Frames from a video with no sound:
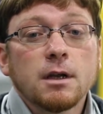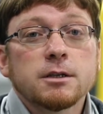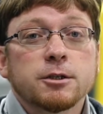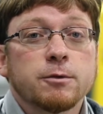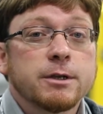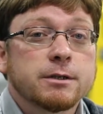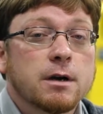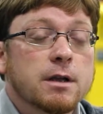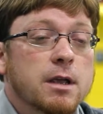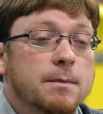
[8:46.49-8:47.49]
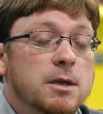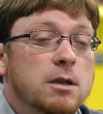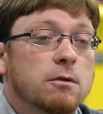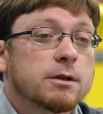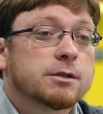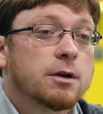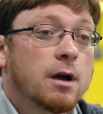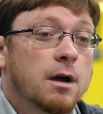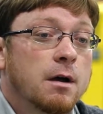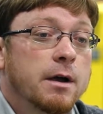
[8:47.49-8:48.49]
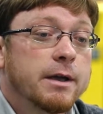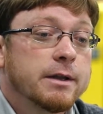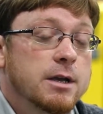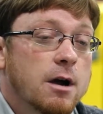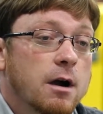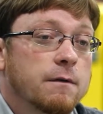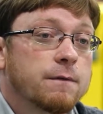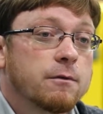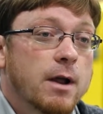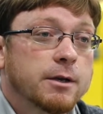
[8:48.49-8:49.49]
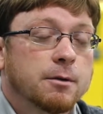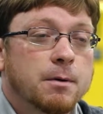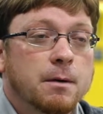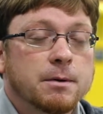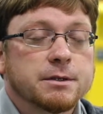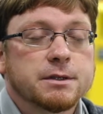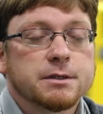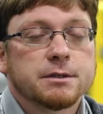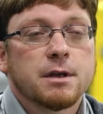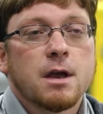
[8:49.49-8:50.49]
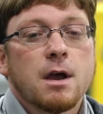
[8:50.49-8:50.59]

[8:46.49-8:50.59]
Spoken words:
So we started keeping units in the yard for rental purposes.